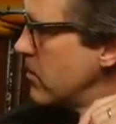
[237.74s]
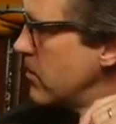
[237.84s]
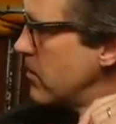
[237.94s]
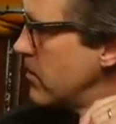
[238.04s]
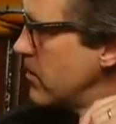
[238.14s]

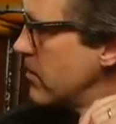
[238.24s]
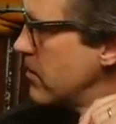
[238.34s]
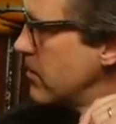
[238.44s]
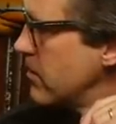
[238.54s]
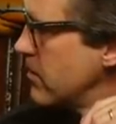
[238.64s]

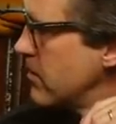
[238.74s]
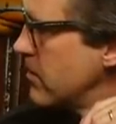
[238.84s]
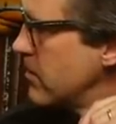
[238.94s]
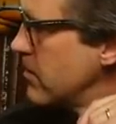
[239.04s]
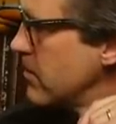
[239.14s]

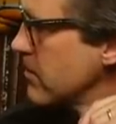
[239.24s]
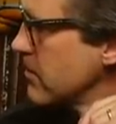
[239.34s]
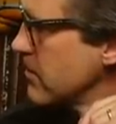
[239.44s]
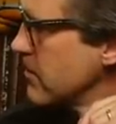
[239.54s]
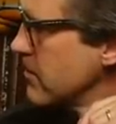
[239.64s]

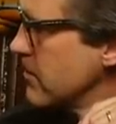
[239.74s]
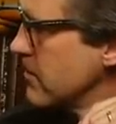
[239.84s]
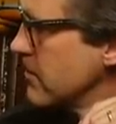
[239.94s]
No words are spoken by the person on screen.